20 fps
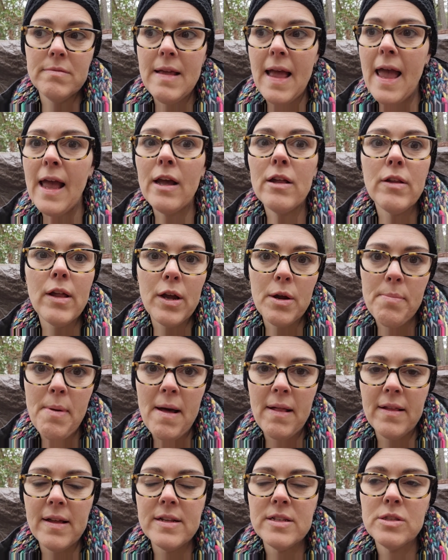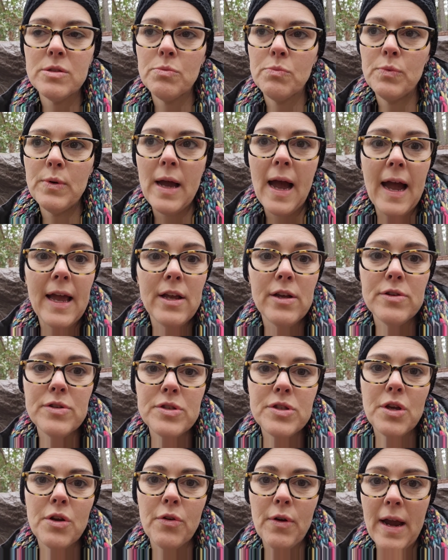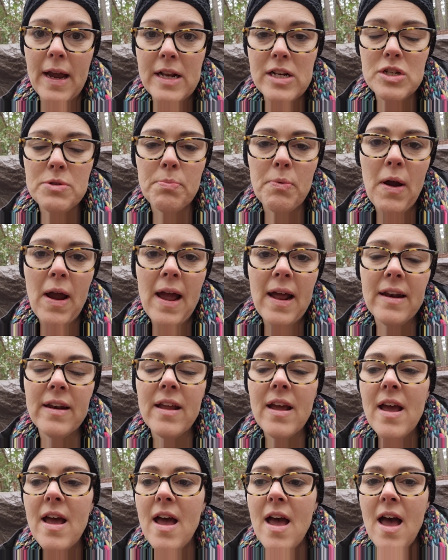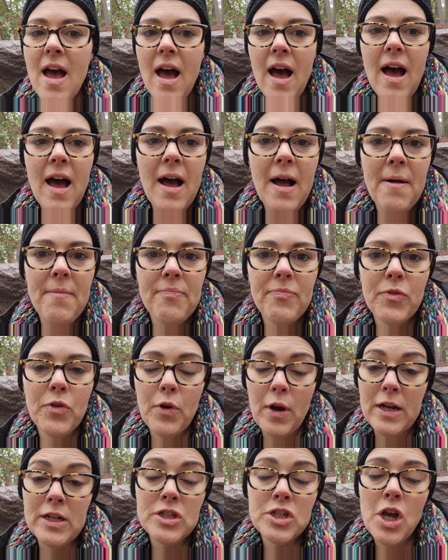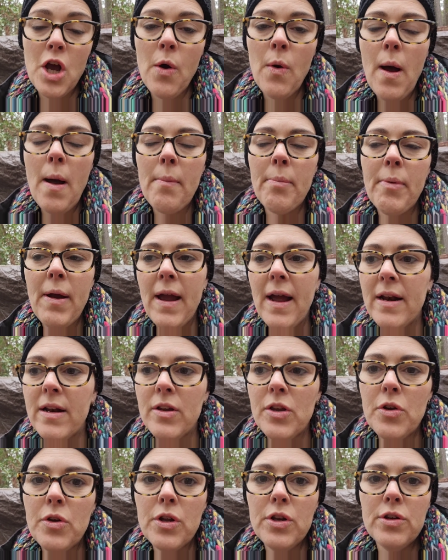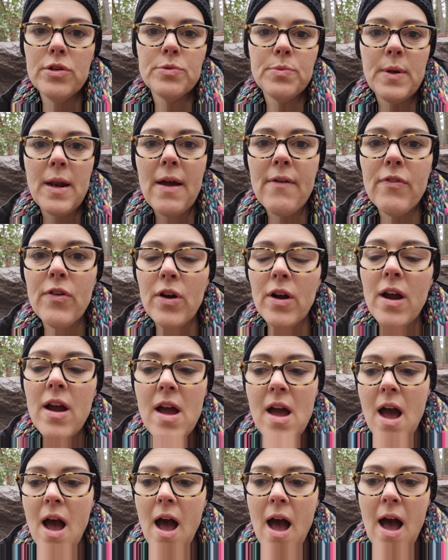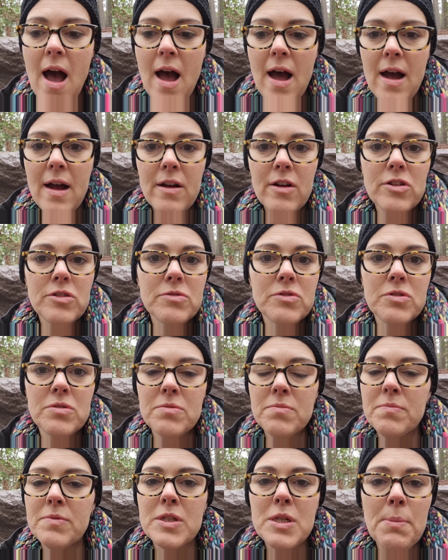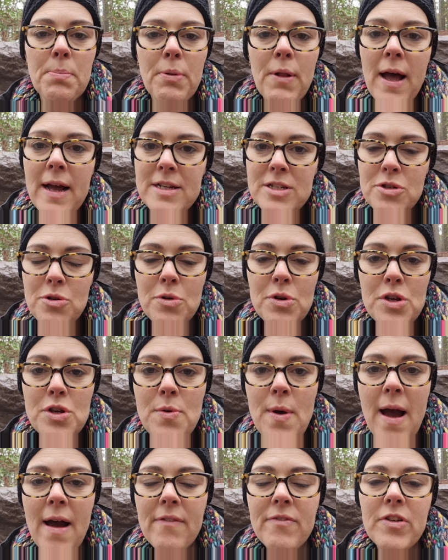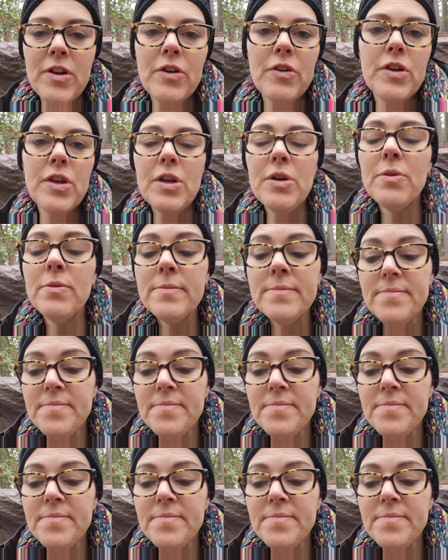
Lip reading: egg layer pellets. I use the Grange brand, Grange Co-op brand. You can use whatever supply store you have near you.